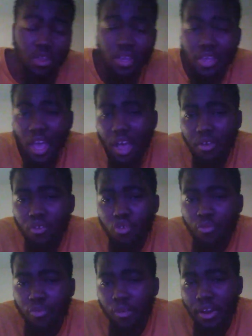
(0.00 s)
Kyle
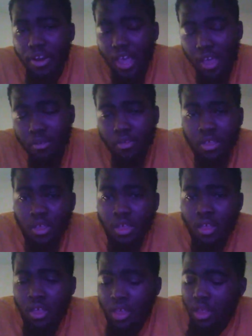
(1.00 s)
Kuzma right now,
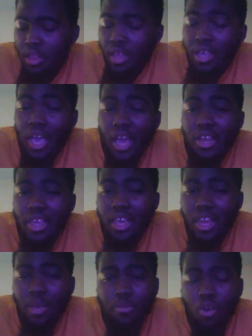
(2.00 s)
they got to get
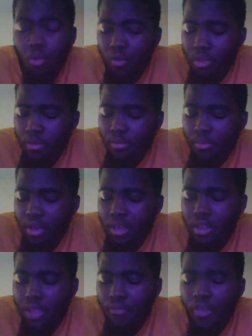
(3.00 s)
him going.
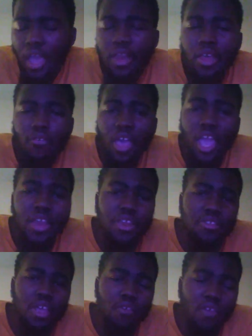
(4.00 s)
Because if
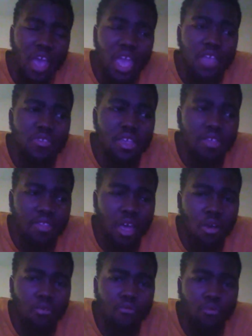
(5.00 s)
AD is
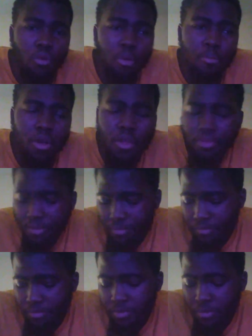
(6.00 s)
out for a month,
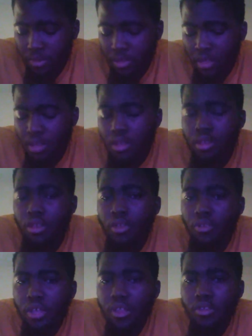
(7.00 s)
you
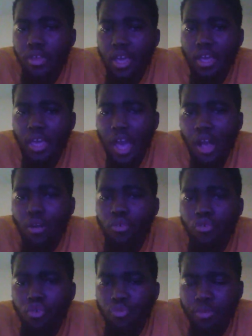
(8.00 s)
need to get Kyle
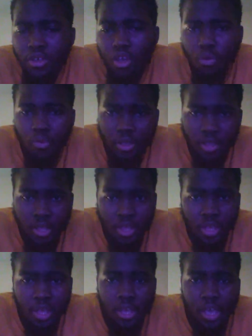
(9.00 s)
Kuzma going.
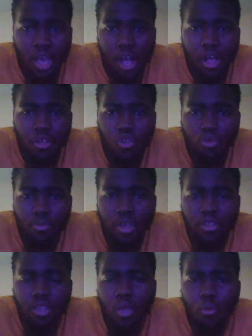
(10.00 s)
Kyle Kuzma
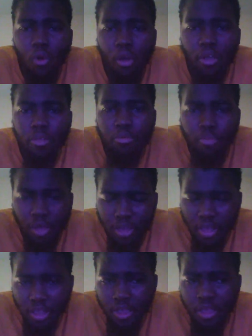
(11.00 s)
is a walking
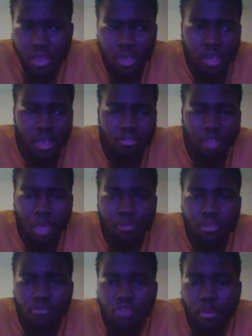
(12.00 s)
bucket. He's
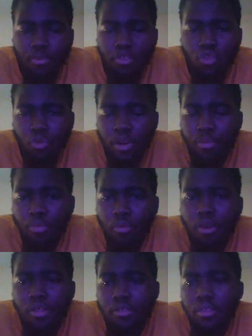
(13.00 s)
capable of dropping 20
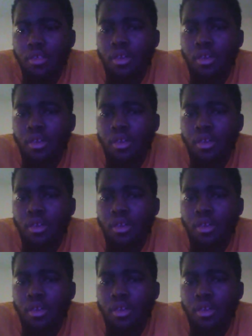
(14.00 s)
points.